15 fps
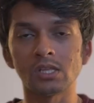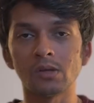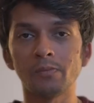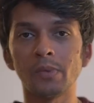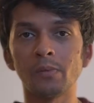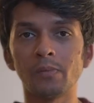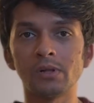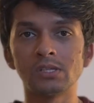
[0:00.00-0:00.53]
other
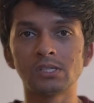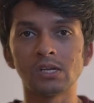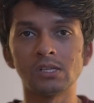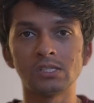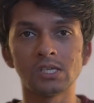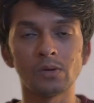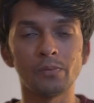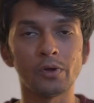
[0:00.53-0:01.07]
people's
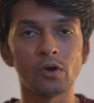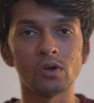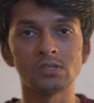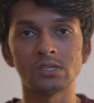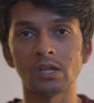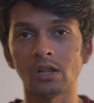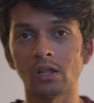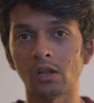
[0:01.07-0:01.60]
culture because
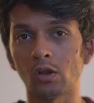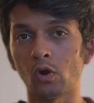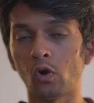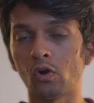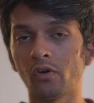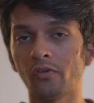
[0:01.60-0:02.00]
there are a lot